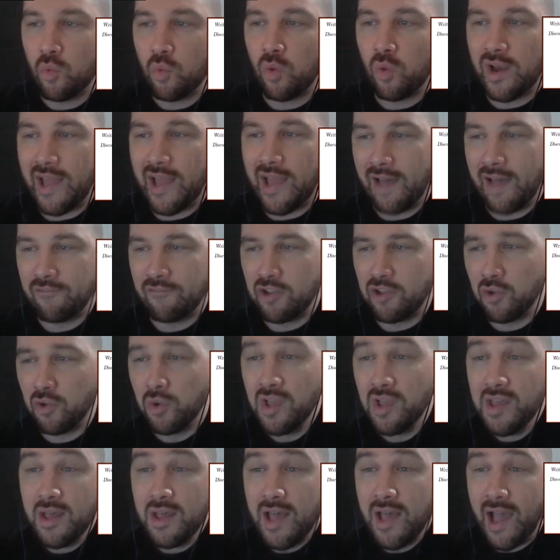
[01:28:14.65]
what have you.
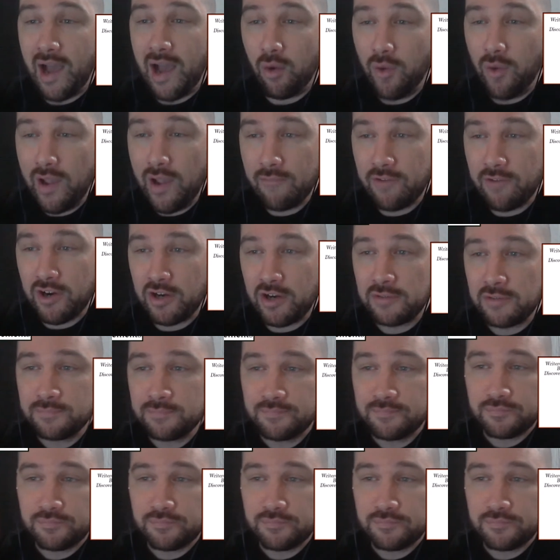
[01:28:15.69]
However,